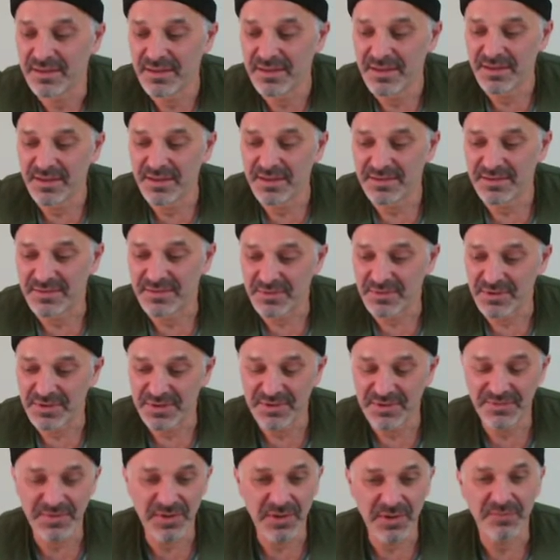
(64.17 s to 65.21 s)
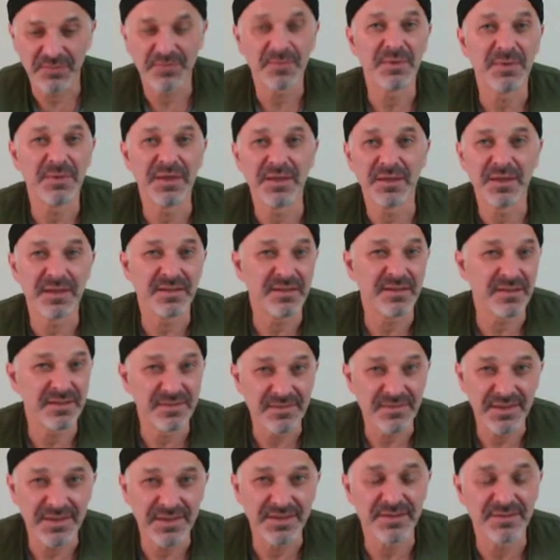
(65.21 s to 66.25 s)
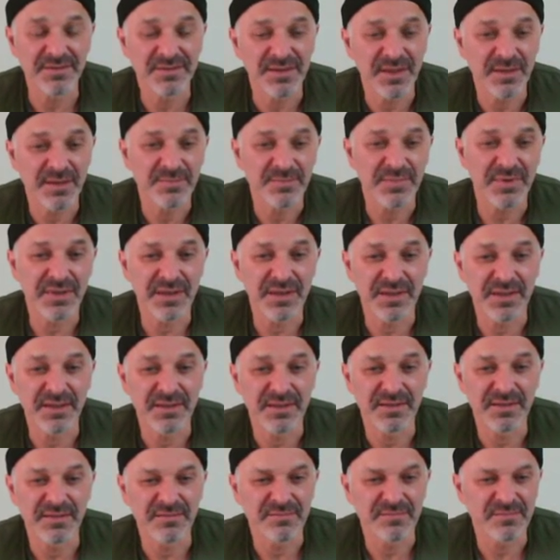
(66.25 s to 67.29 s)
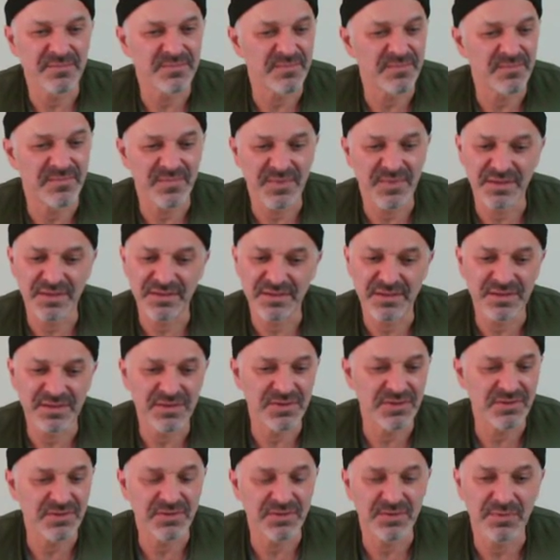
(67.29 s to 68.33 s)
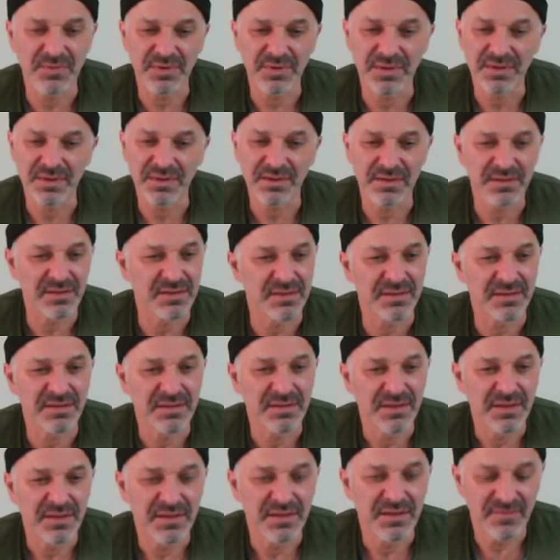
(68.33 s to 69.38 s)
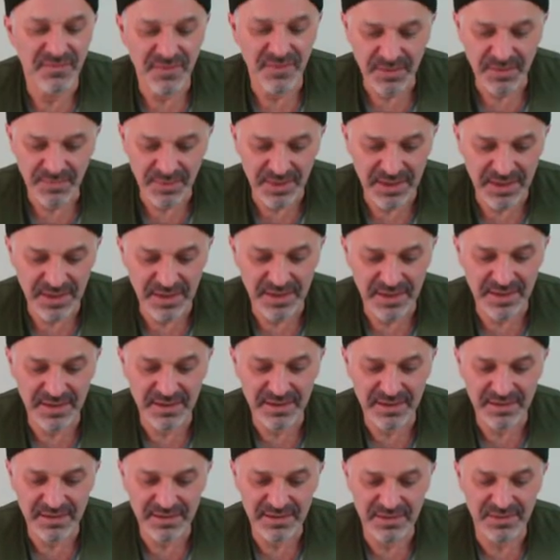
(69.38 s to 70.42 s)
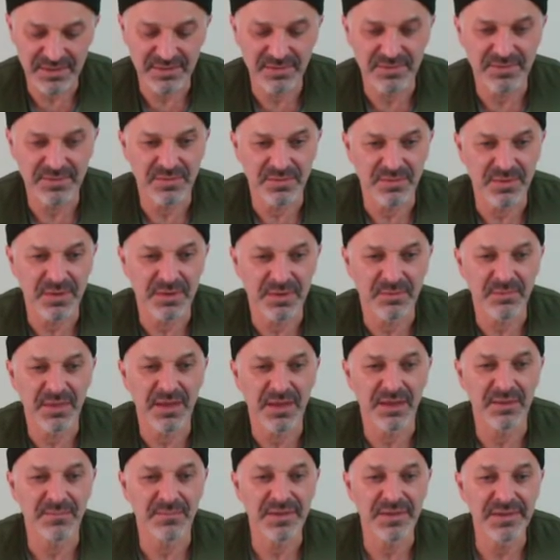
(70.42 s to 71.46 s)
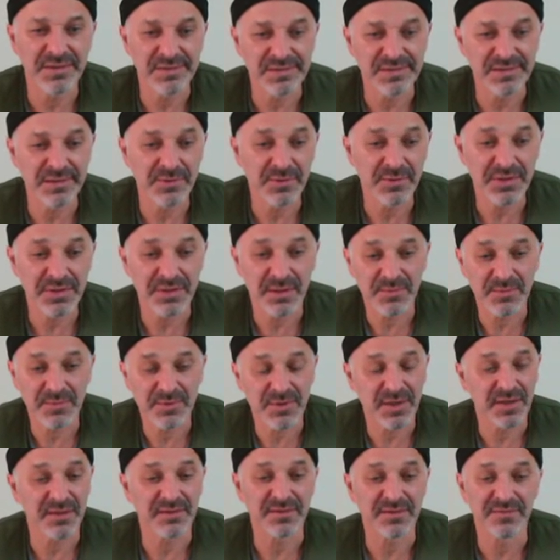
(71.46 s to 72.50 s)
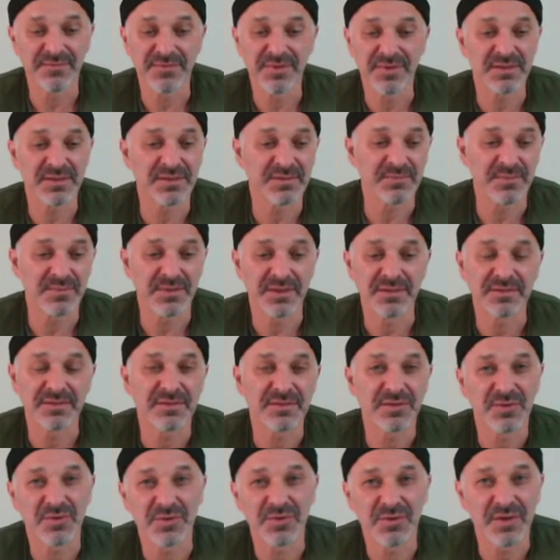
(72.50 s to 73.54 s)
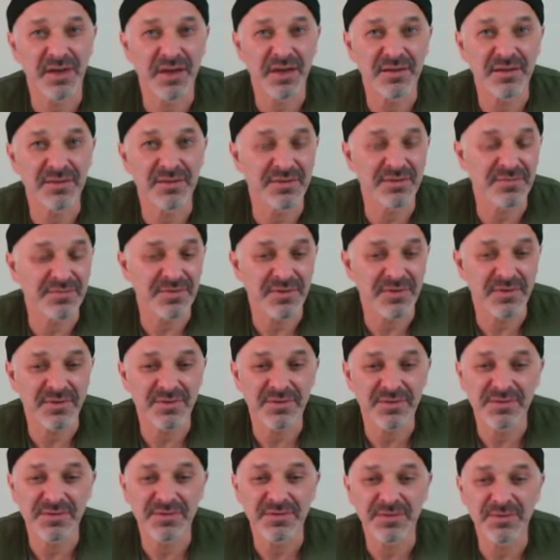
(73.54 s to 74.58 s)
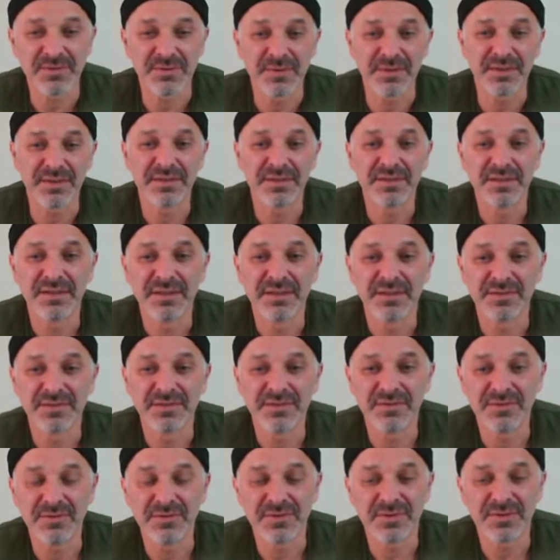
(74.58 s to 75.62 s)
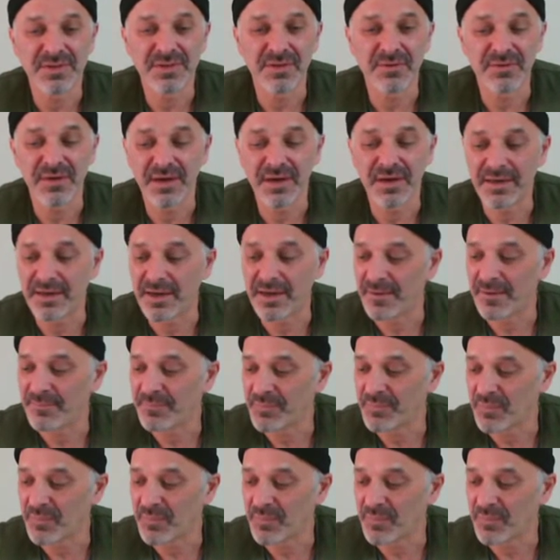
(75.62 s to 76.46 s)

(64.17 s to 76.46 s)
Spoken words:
It's really difficult for me to get these videos up because of issues with the VPN and issues with my PC, which I'm trying to fix, but it's kind of difficult to do so right now.